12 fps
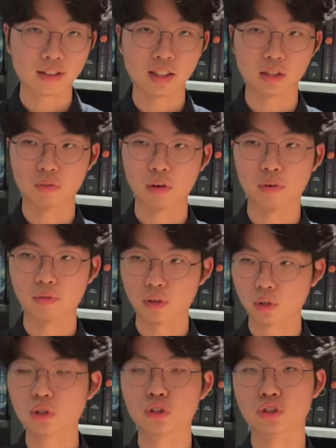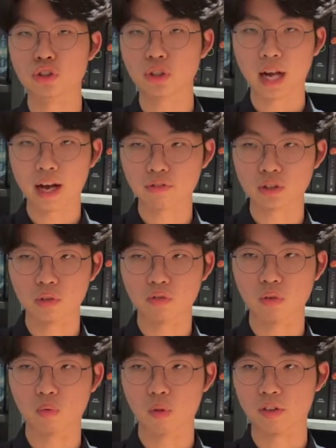It is very, very good. You should have self
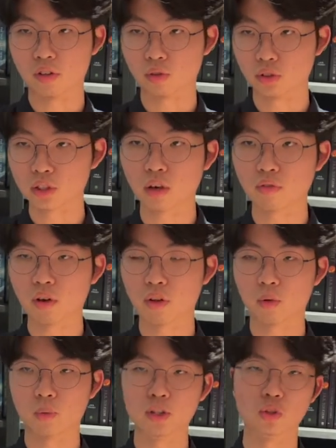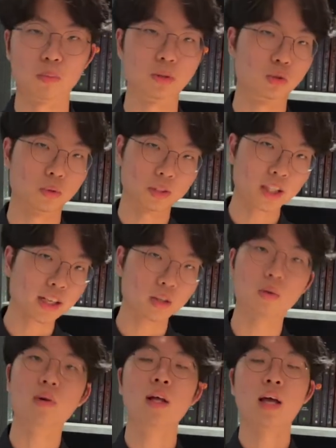love within yourself, otherwise, you'll be suicidal.